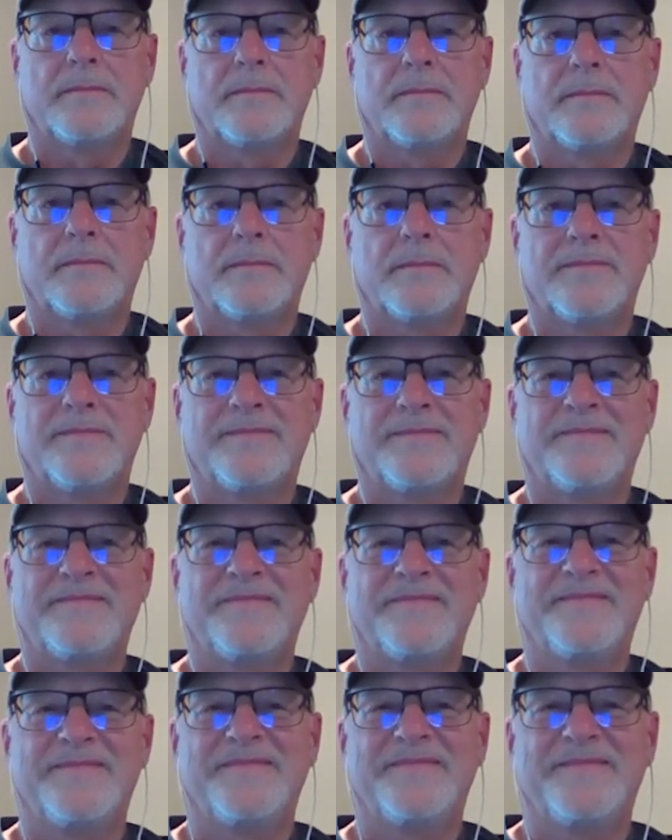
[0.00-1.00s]

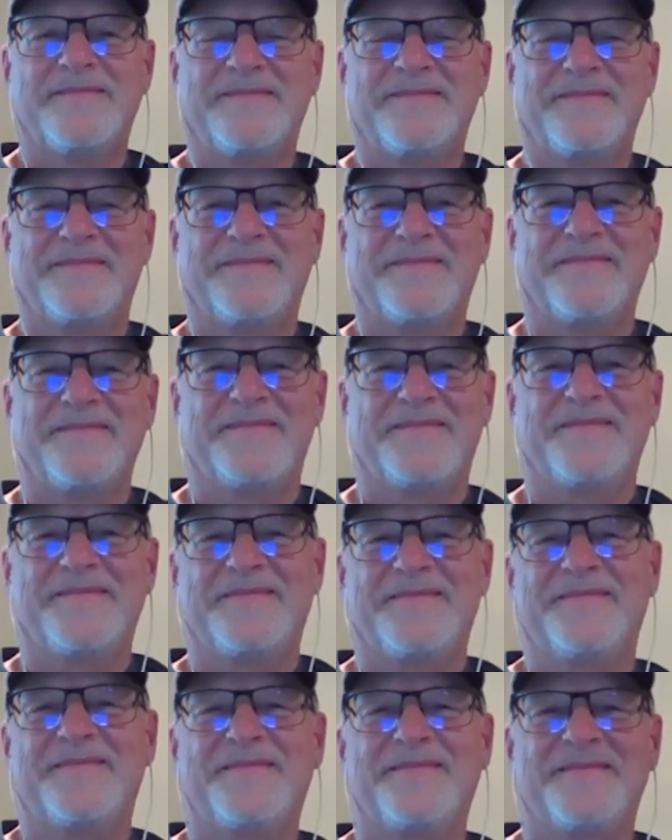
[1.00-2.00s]

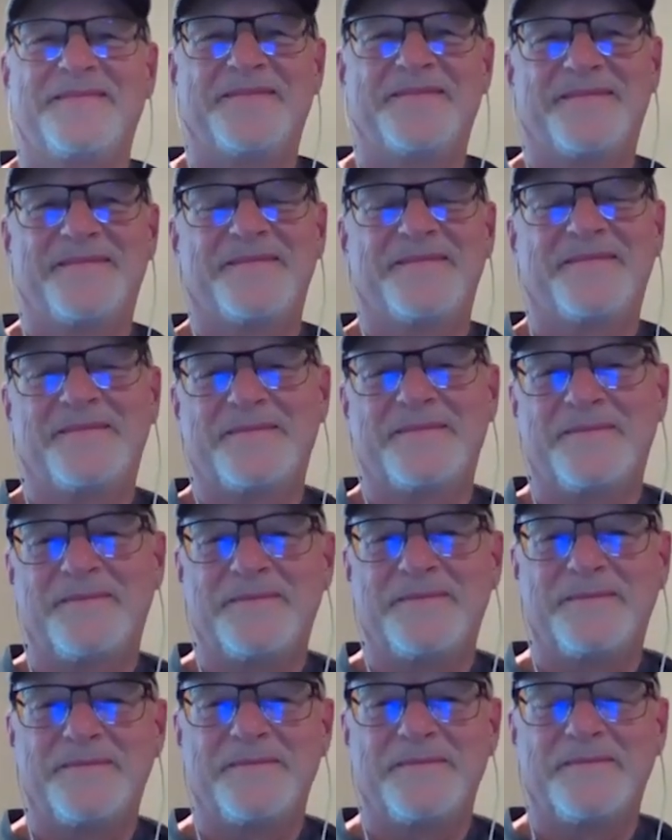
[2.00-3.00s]

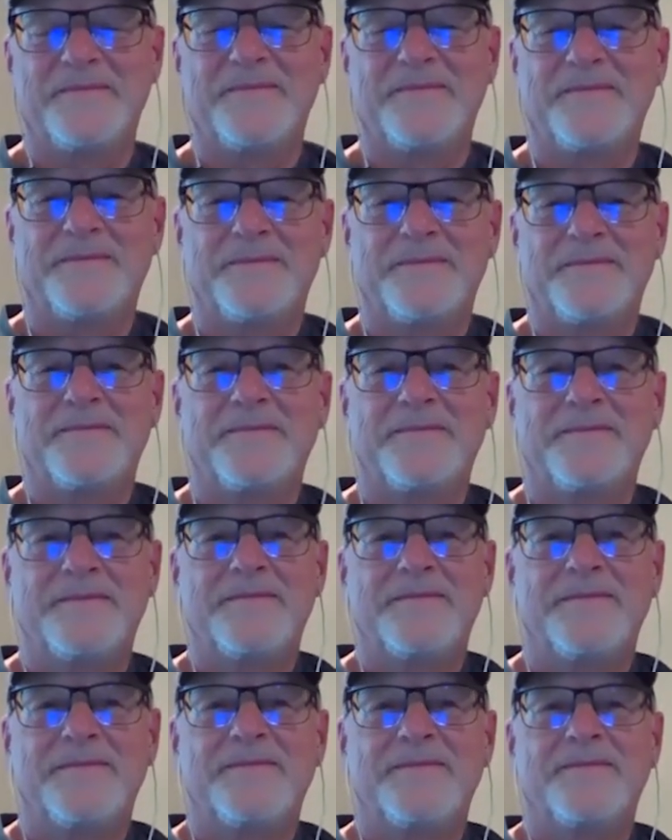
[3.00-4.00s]

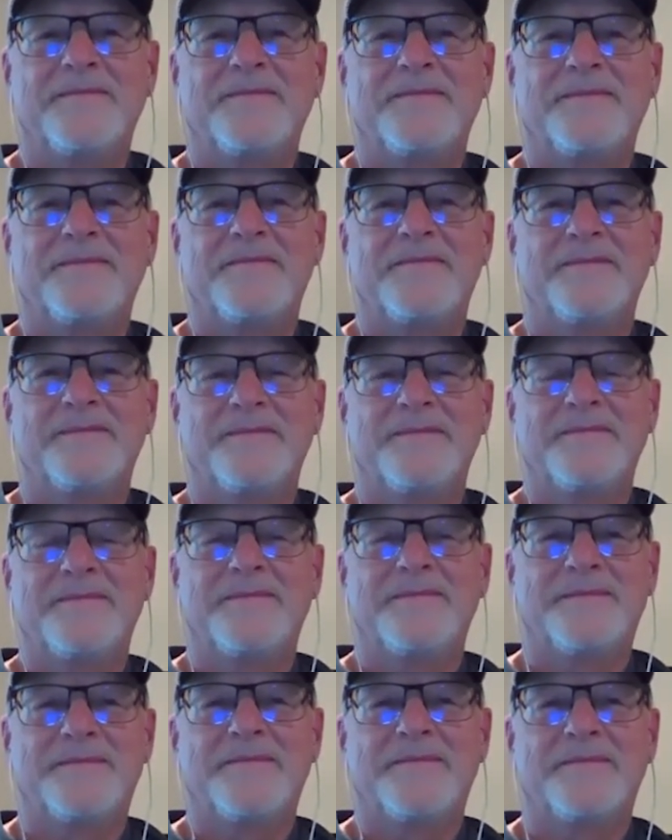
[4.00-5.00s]

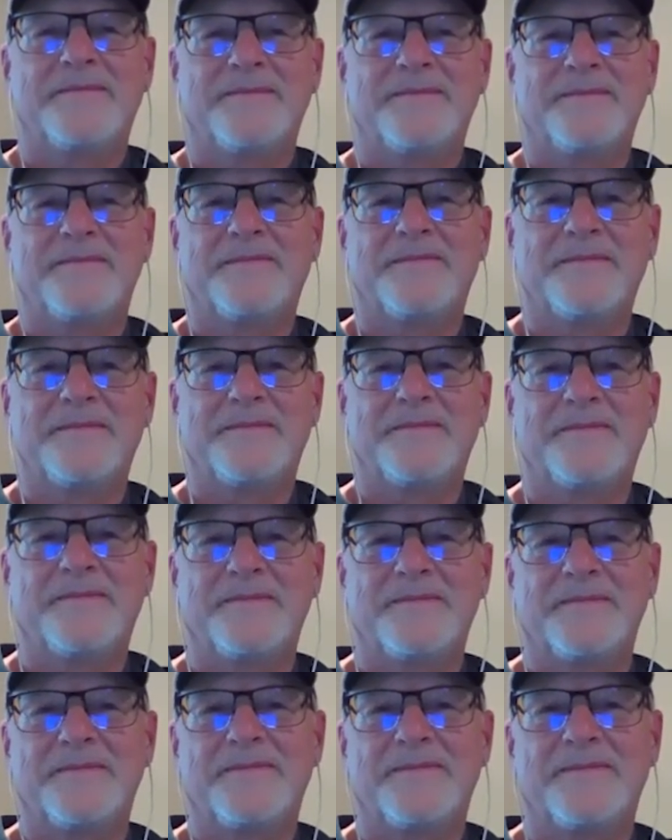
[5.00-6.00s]

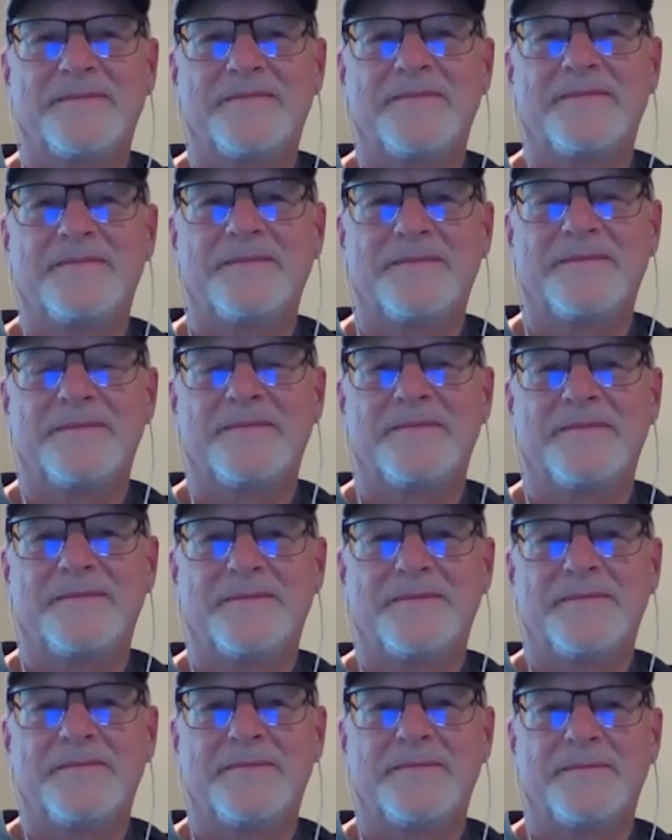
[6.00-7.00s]

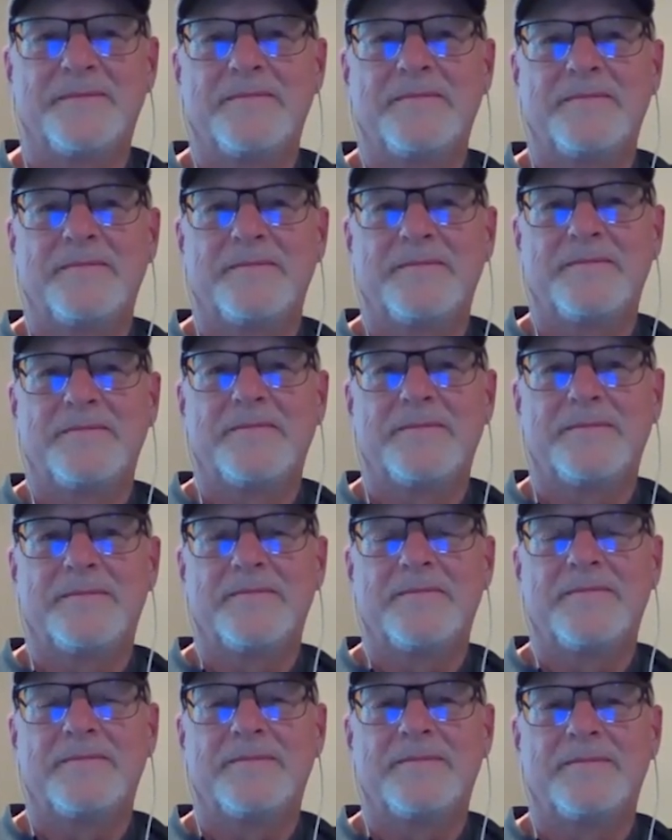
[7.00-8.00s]
[no speech]